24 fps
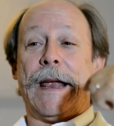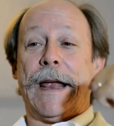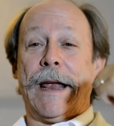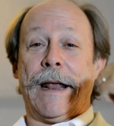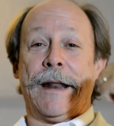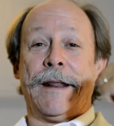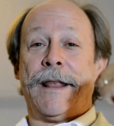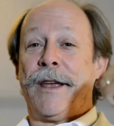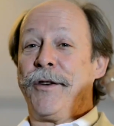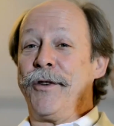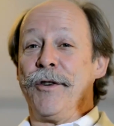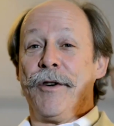
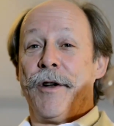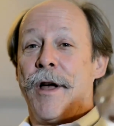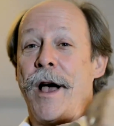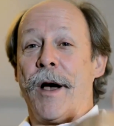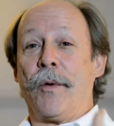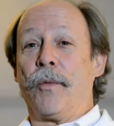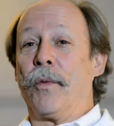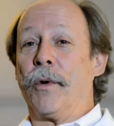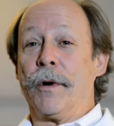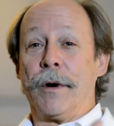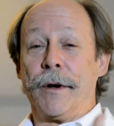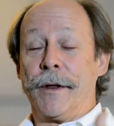and that you're not
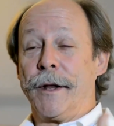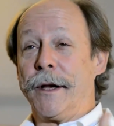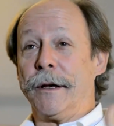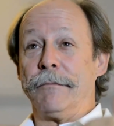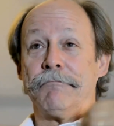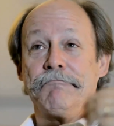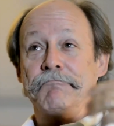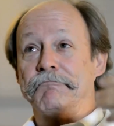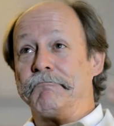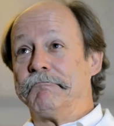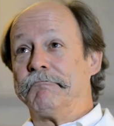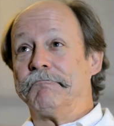worthy.
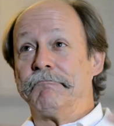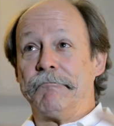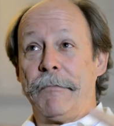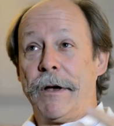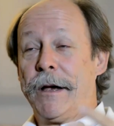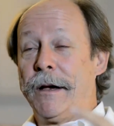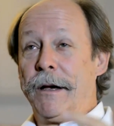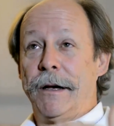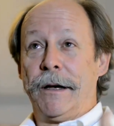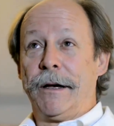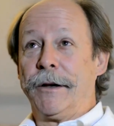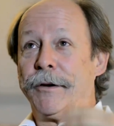
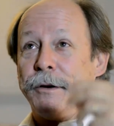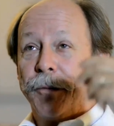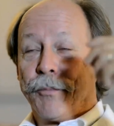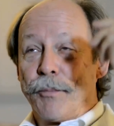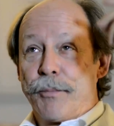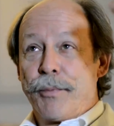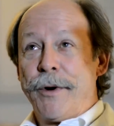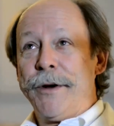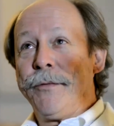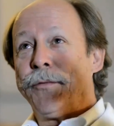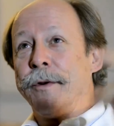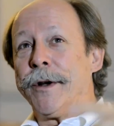Your
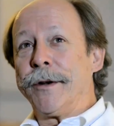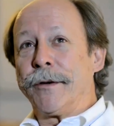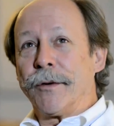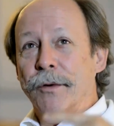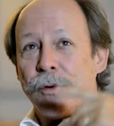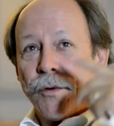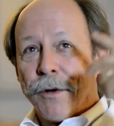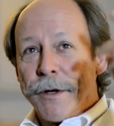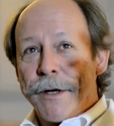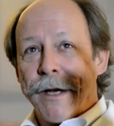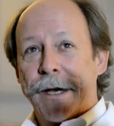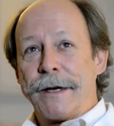prefrontal
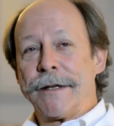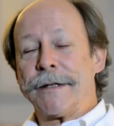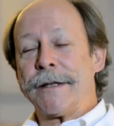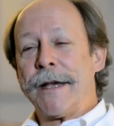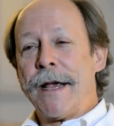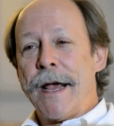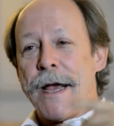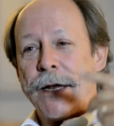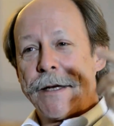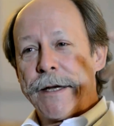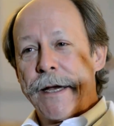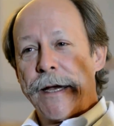cortex
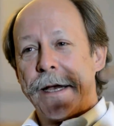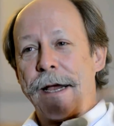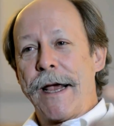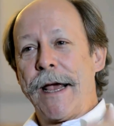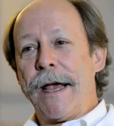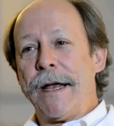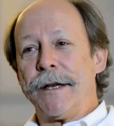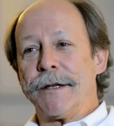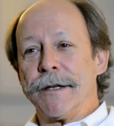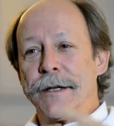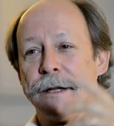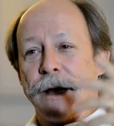can't
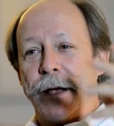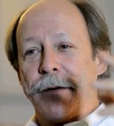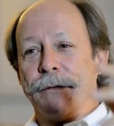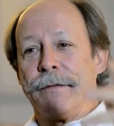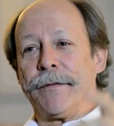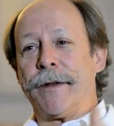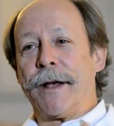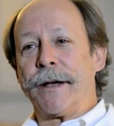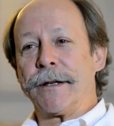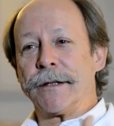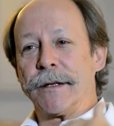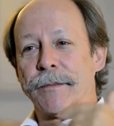engage in that
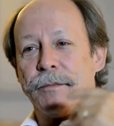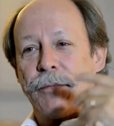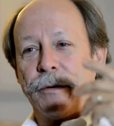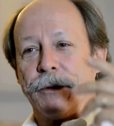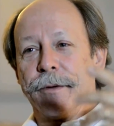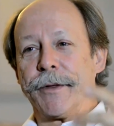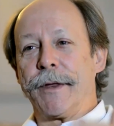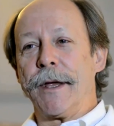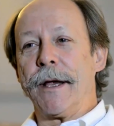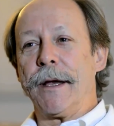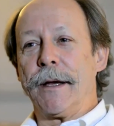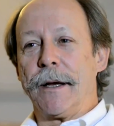flexible
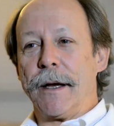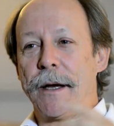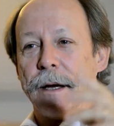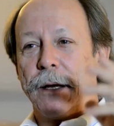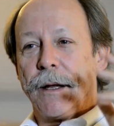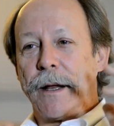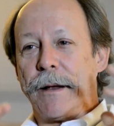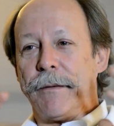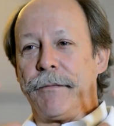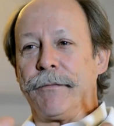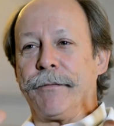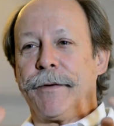thinking,
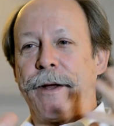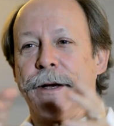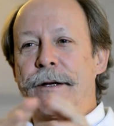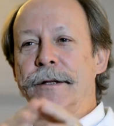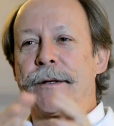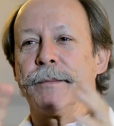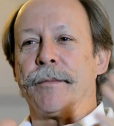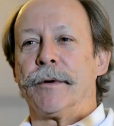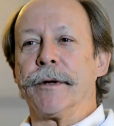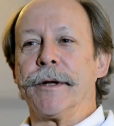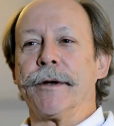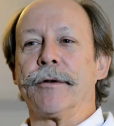that
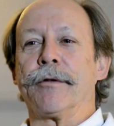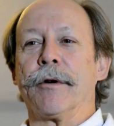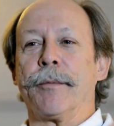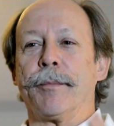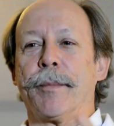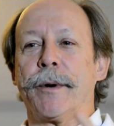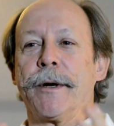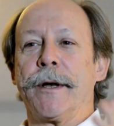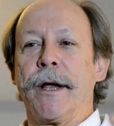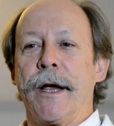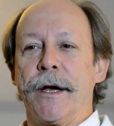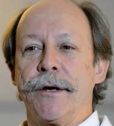flexible
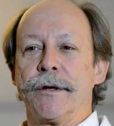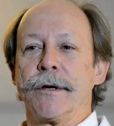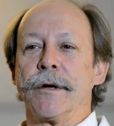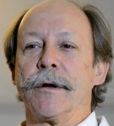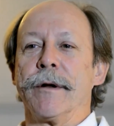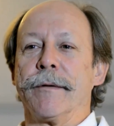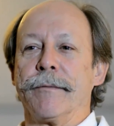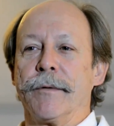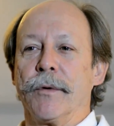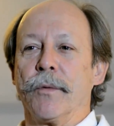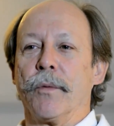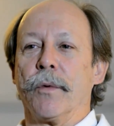interpretation
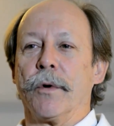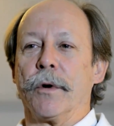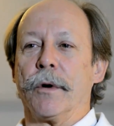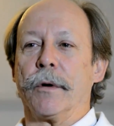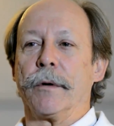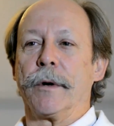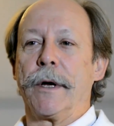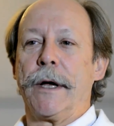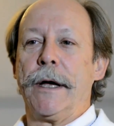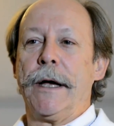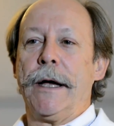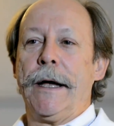of the world.
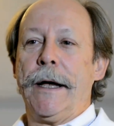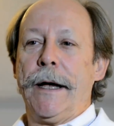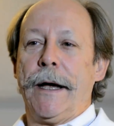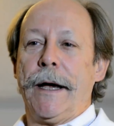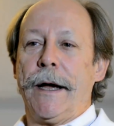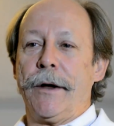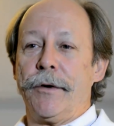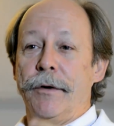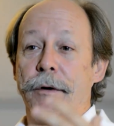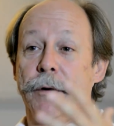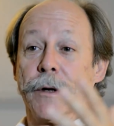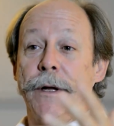
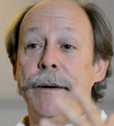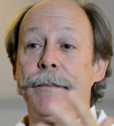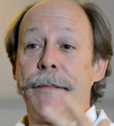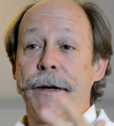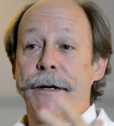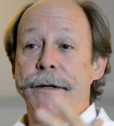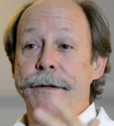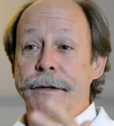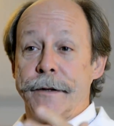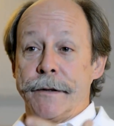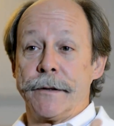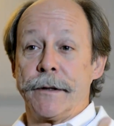And your
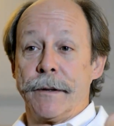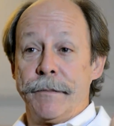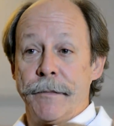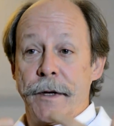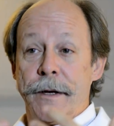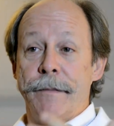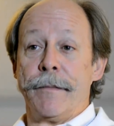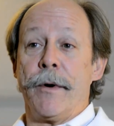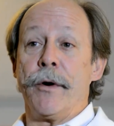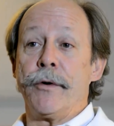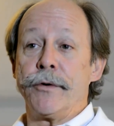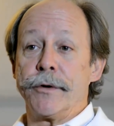limbic system, the
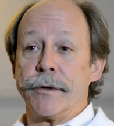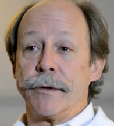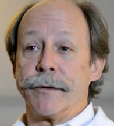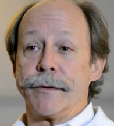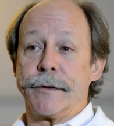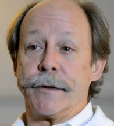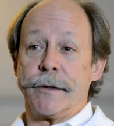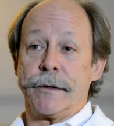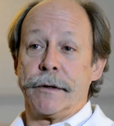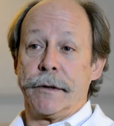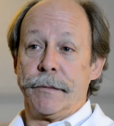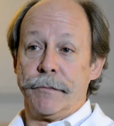emotional
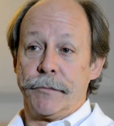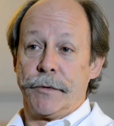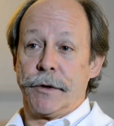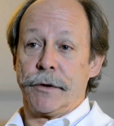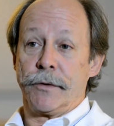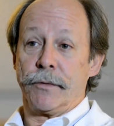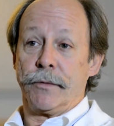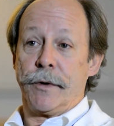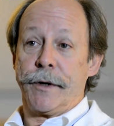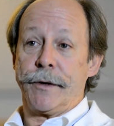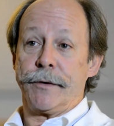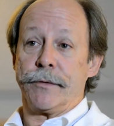system,
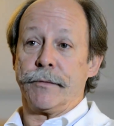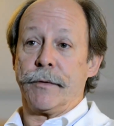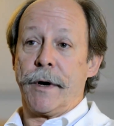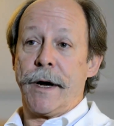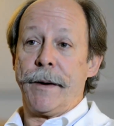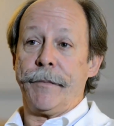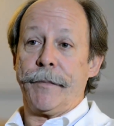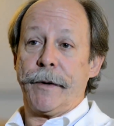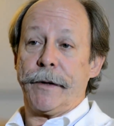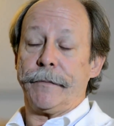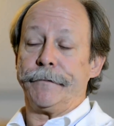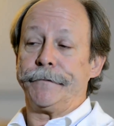just runs
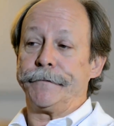rampant.